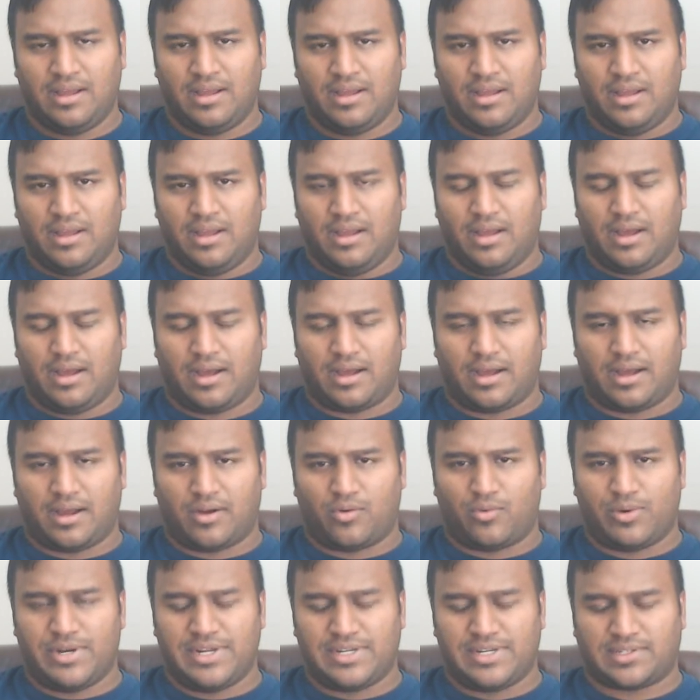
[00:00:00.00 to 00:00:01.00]

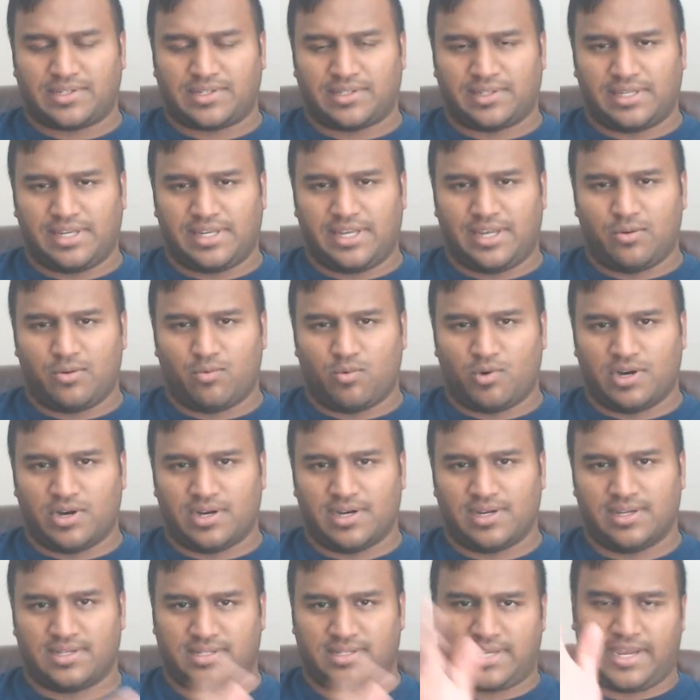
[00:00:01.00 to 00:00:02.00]
recently
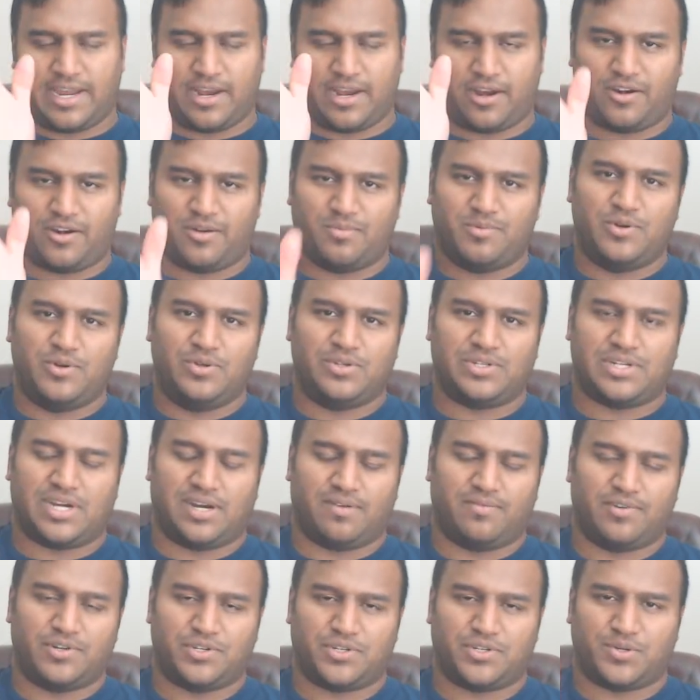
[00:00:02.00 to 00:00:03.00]
was Caribou's
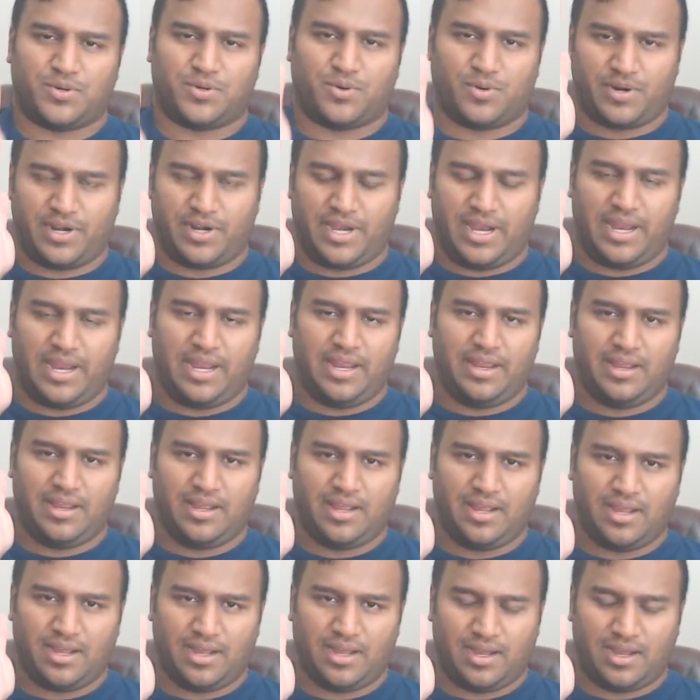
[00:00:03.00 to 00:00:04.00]
cover story
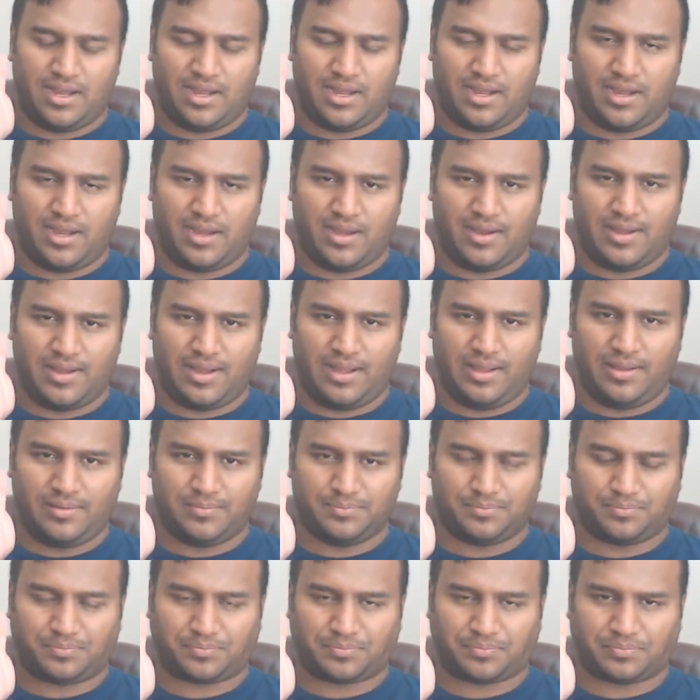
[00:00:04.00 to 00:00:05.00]

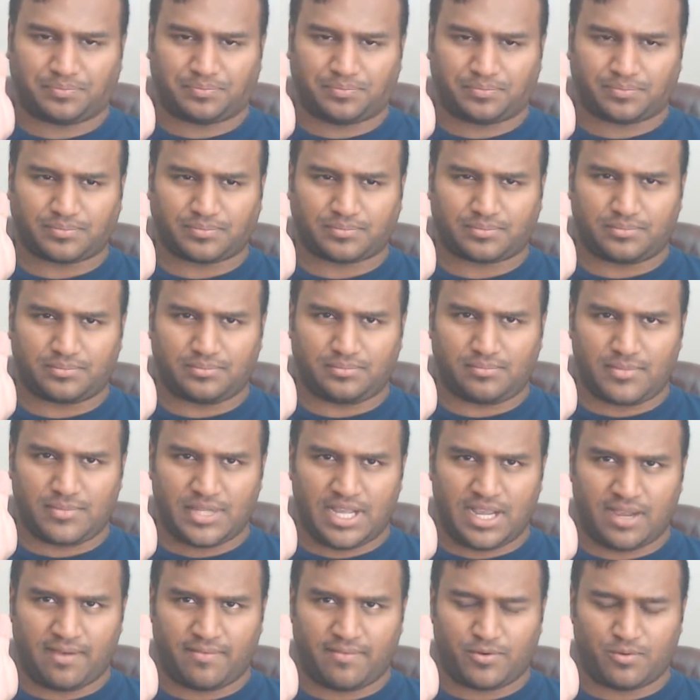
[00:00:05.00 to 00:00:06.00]

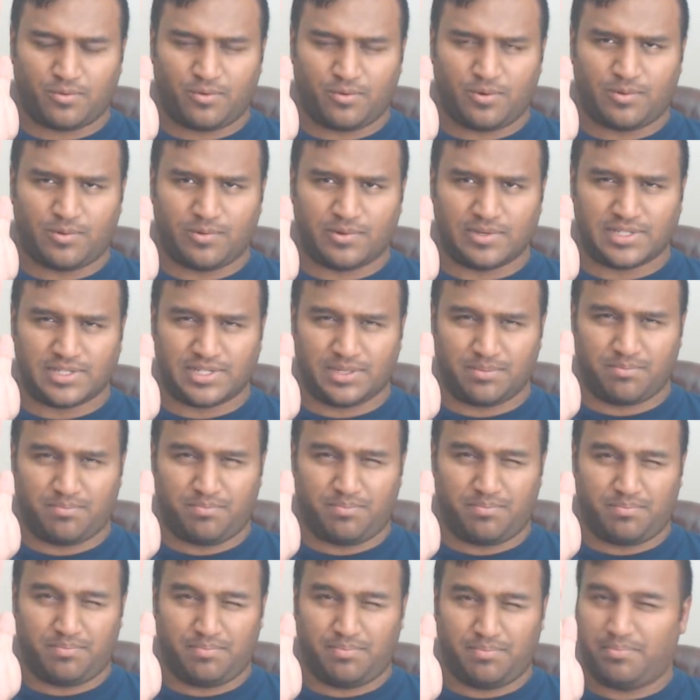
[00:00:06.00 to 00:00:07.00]
after, what was it,
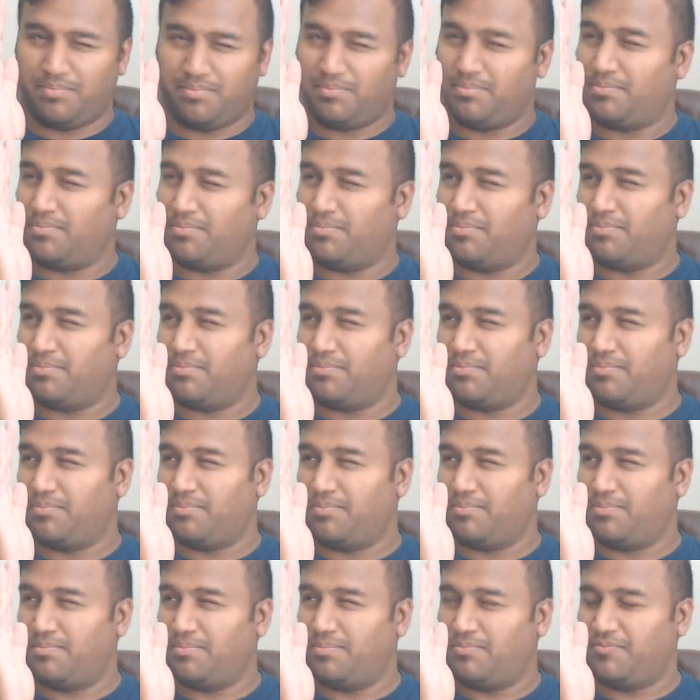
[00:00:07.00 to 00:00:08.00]

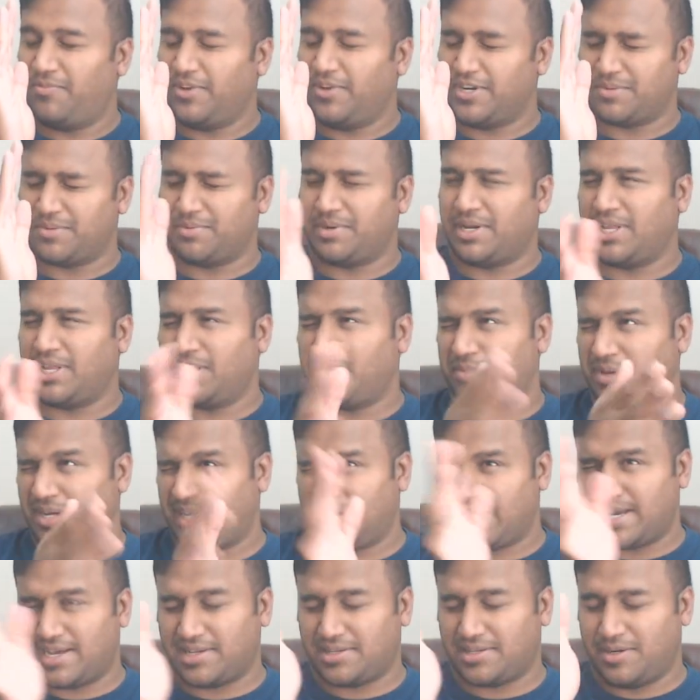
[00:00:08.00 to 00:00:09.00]
Fishman Island, Punk
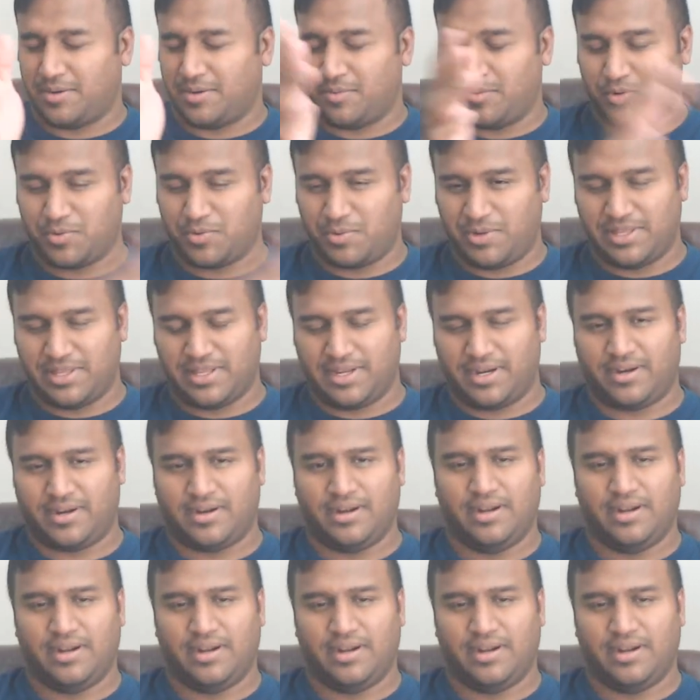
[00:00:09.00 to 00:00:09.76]
Hazard, in between there,